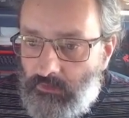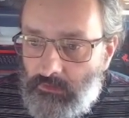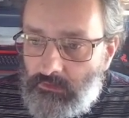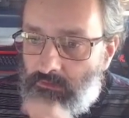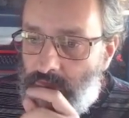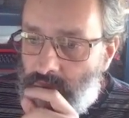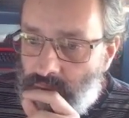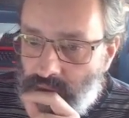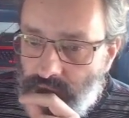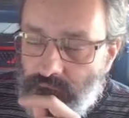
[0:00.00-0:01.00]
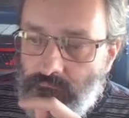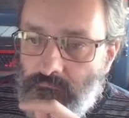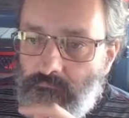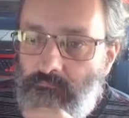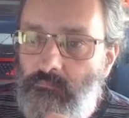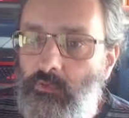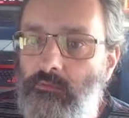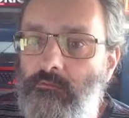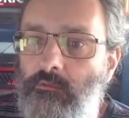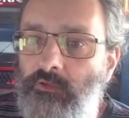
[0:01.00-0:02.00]
And
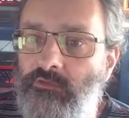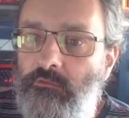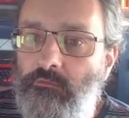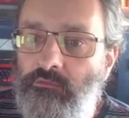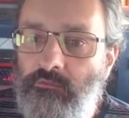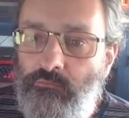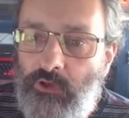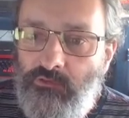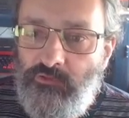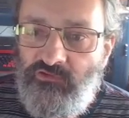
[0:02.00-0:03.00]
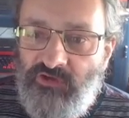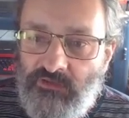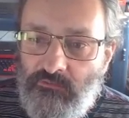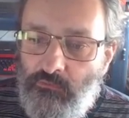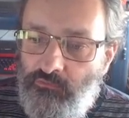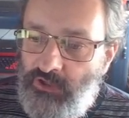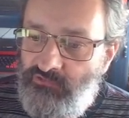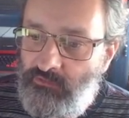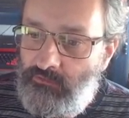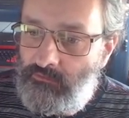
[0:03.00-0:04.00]
that the other one we check all the
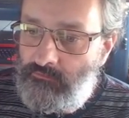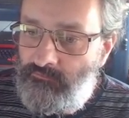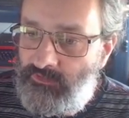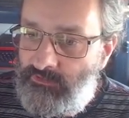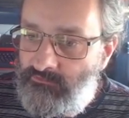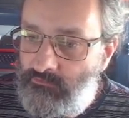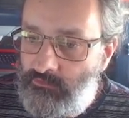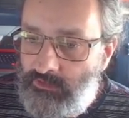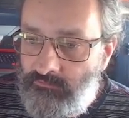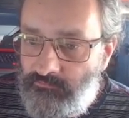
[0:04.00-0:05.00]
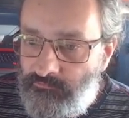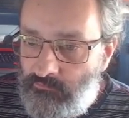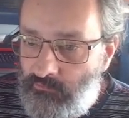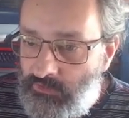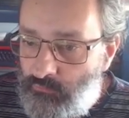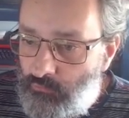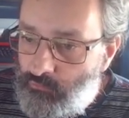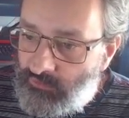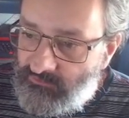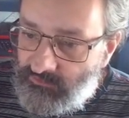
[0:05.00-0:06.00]
action things. So if the hero
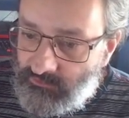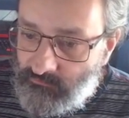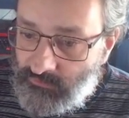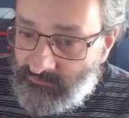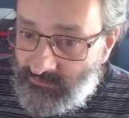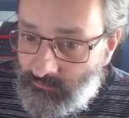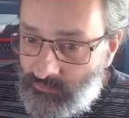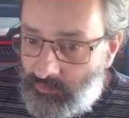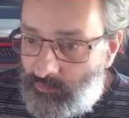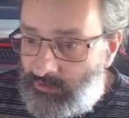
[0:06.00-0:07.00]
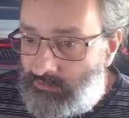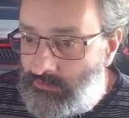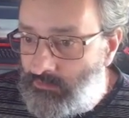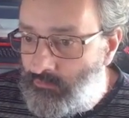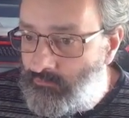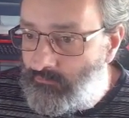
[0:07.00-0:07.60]
was there, blah blah blah, and